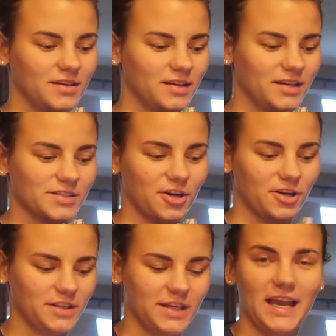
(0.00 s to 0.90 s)
It is
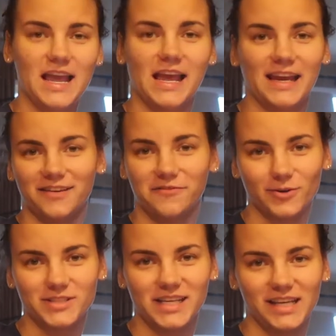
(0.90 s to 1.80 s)
currently
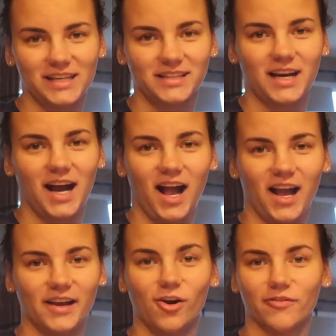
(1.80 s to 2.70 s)
8:14.
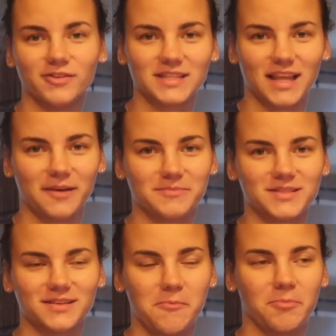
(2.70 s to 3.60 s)
I overslept,
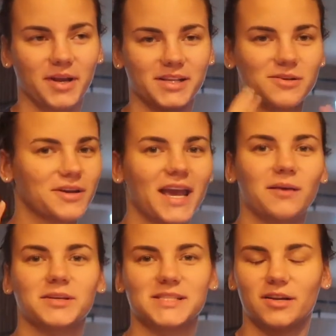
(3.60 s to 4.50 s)
but it's okay
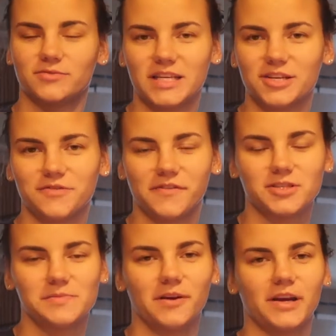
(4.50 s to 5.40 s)
because I don't teach
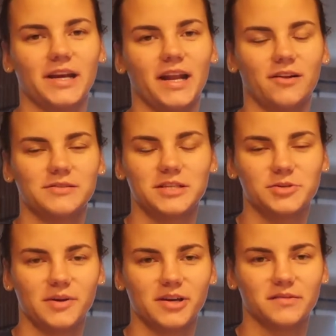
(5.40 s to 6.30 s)
first period. I don't
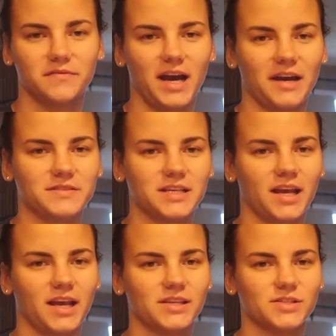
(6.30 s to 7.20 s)
teach period 5
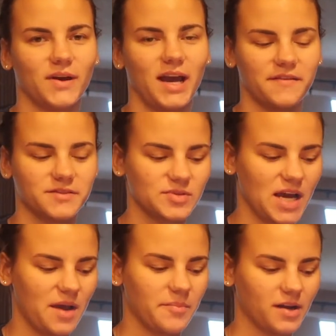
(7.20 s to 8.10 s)
today, so I have some
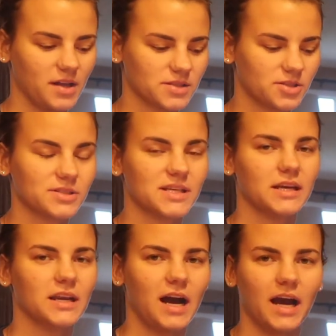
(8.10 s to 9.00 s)
time. My class starts
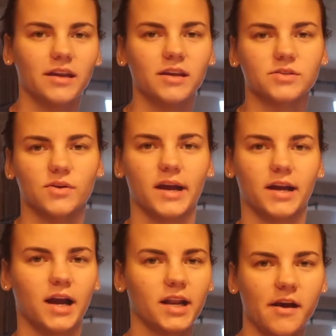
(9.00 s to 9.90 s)
at 9, so I
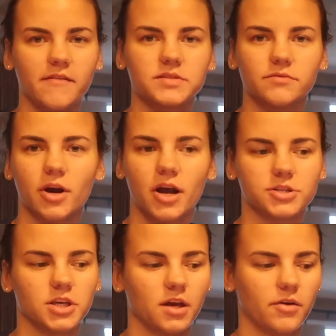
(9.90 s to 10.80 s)
kind of have to
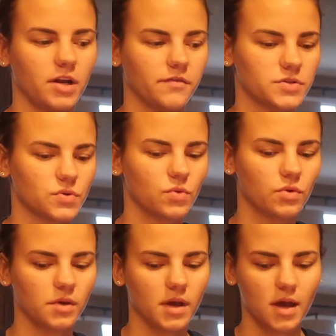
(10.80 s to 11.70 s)
rush and get ready for
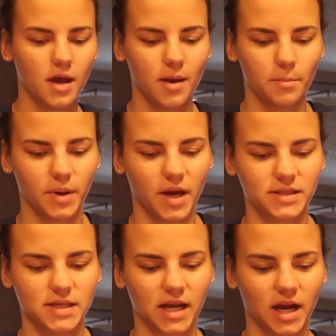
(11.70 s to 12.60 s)
school.
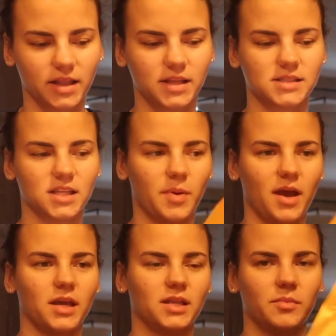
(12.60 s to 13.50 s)
But I got this
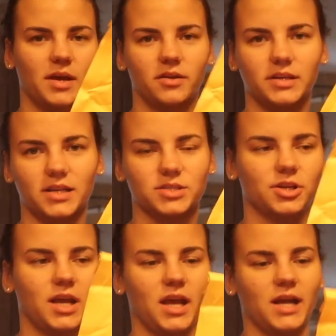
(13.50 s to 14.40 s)
in the mail
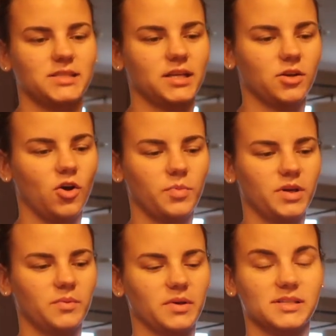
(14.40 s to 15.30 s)
yesterday. I didn't
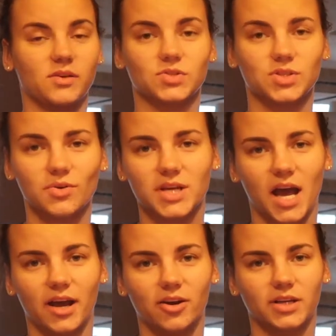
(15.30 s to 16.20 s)
open it because I was so
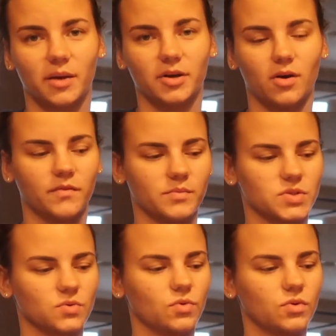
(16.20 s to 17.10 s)
tired coming home from
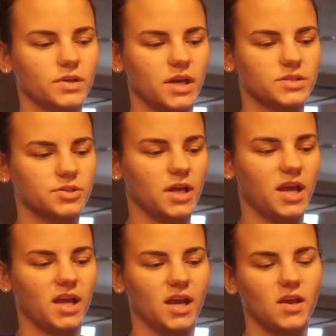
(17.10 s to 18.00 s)
school
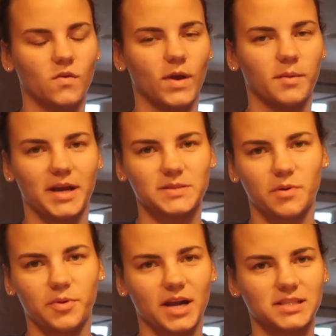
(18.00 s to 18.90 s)
yesterday. We had
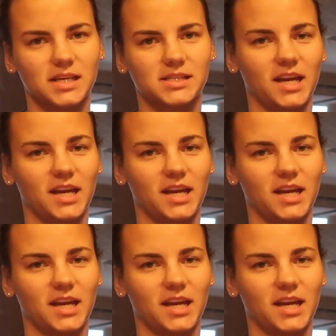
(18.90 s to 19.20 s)
basketball practice.